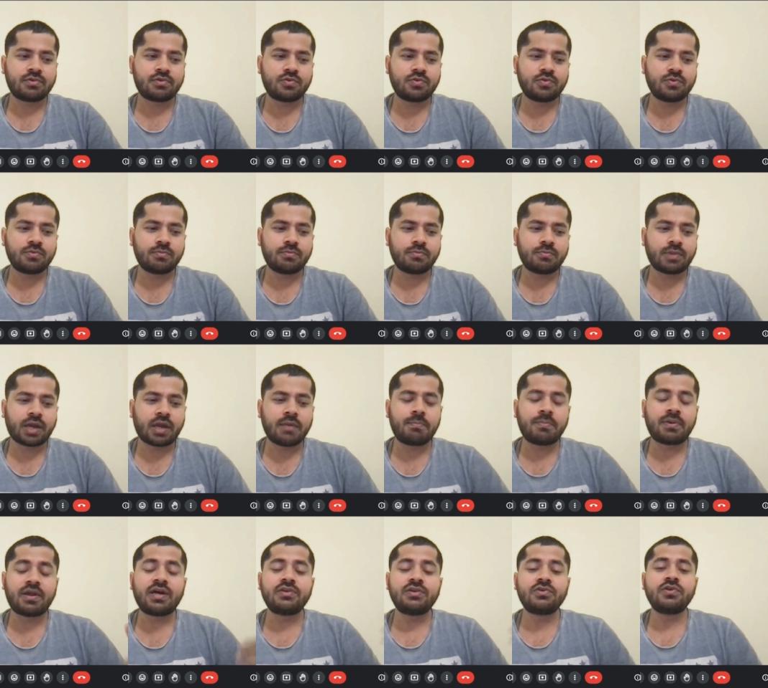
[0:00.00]
to I
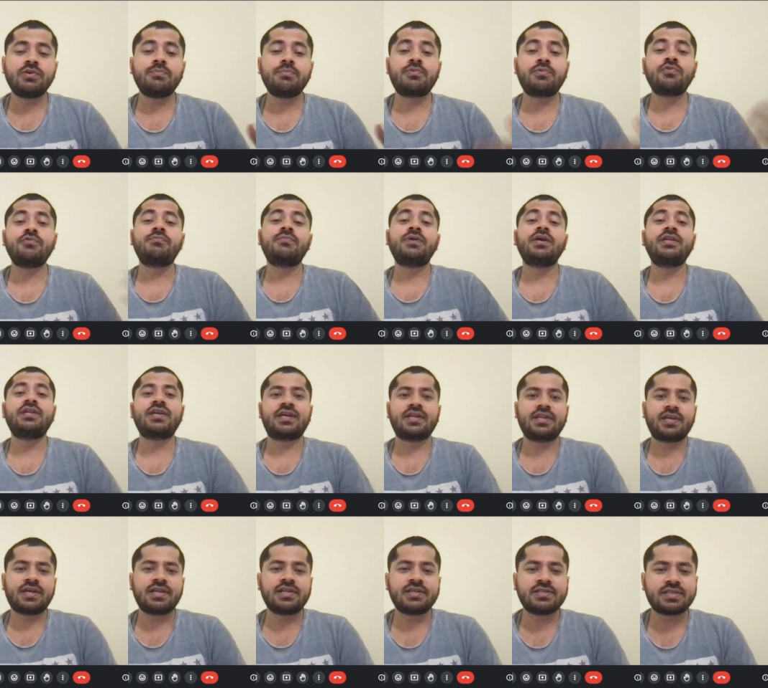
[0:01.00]
plan to improve my
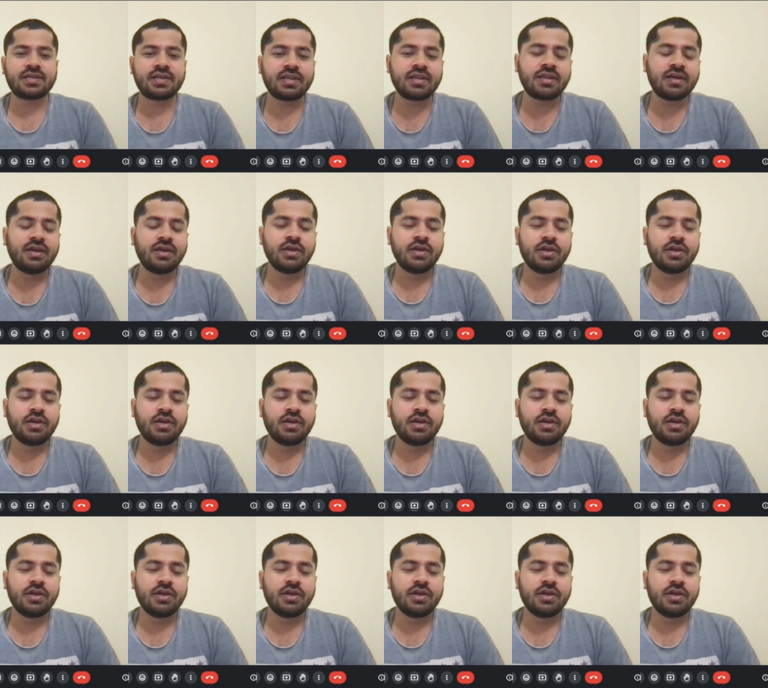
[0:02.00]
technical skill.